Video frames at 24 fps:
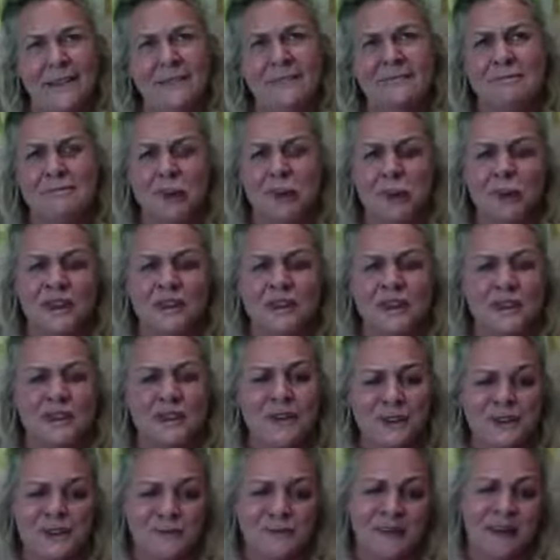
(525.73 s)
more
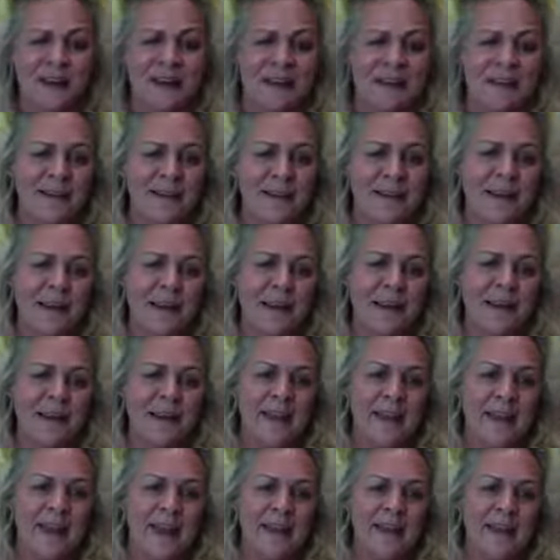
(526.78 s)
dogs, right?
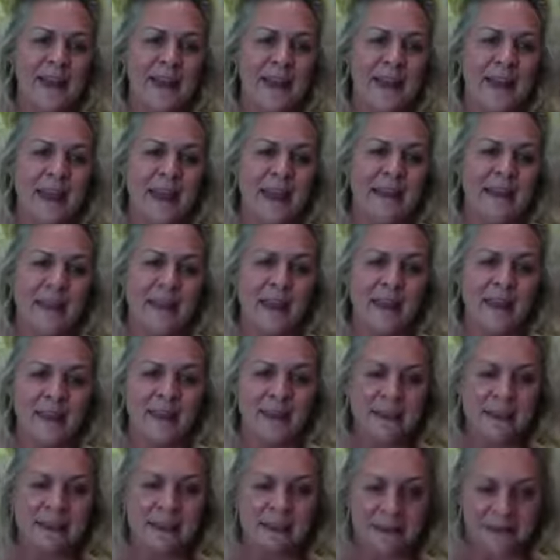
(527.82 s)
They
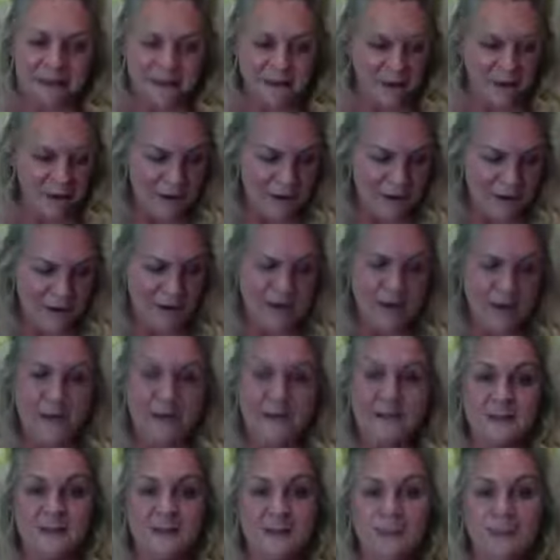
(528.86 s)
lift our mood
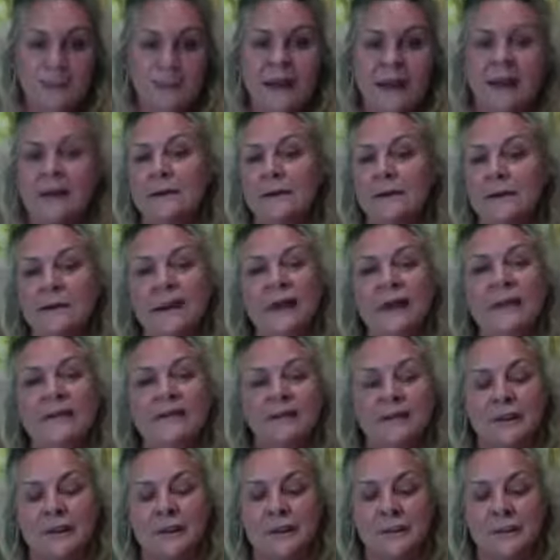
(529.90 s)
into being
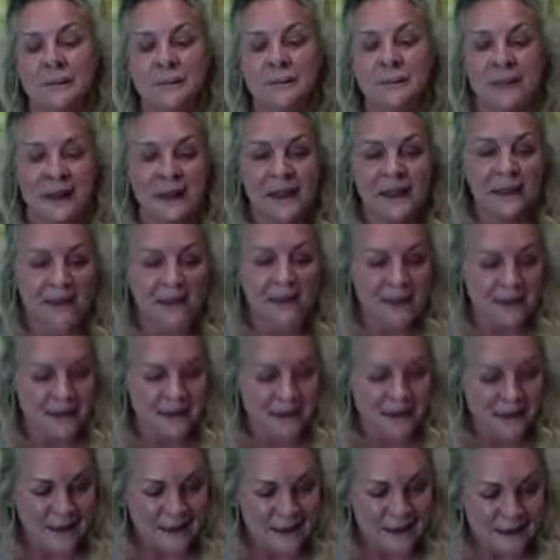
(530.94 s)
playful. They
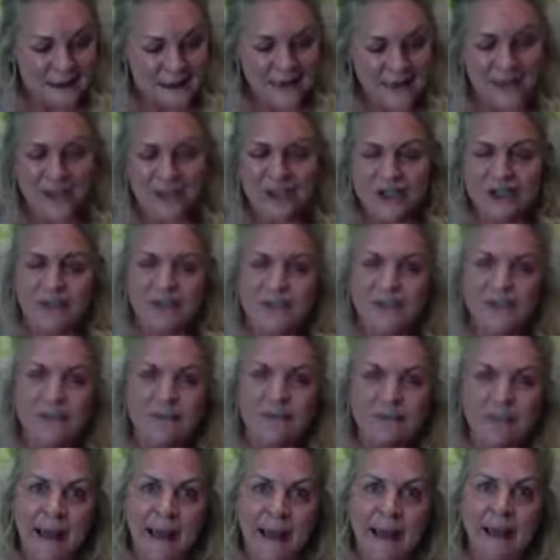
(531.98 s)
teach us the
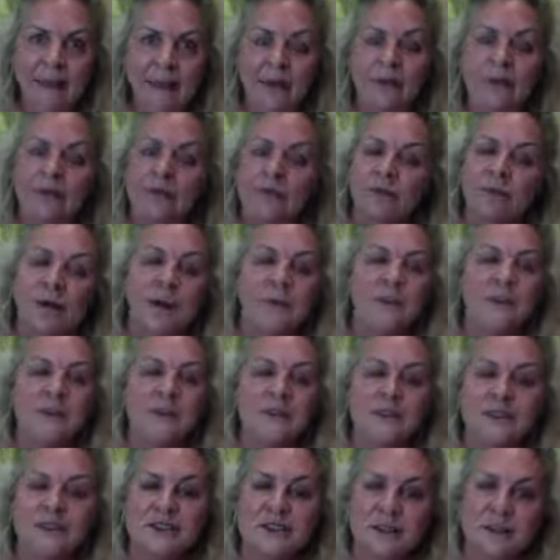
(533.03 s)
value of
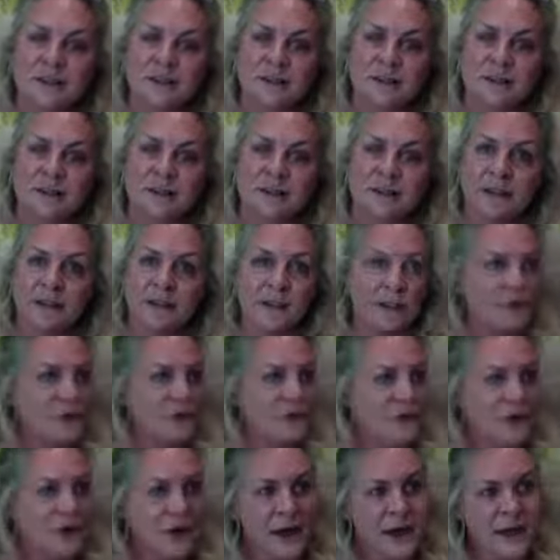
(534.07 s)
repetition through
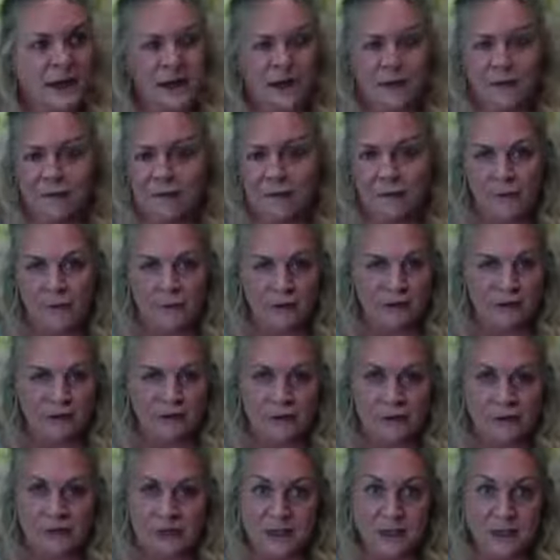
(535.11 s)
training. If you've ever
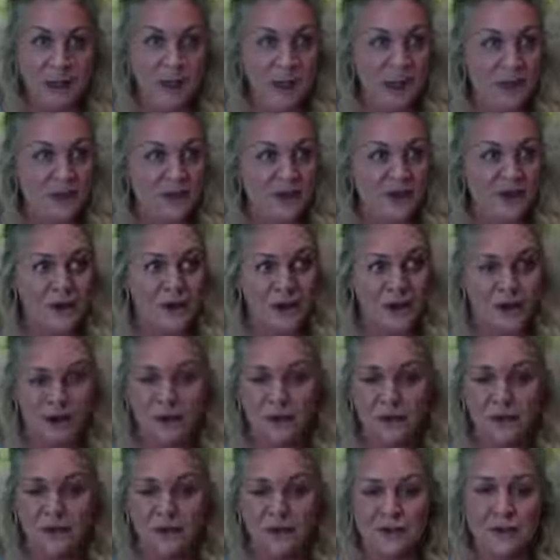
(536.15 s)
taught a dog a
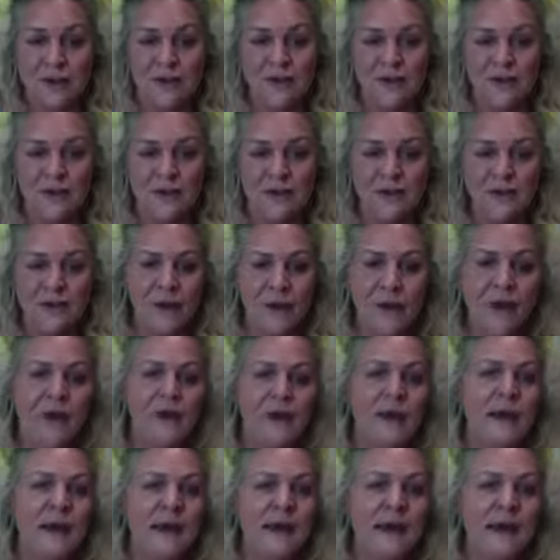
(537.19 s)
new trick, you know,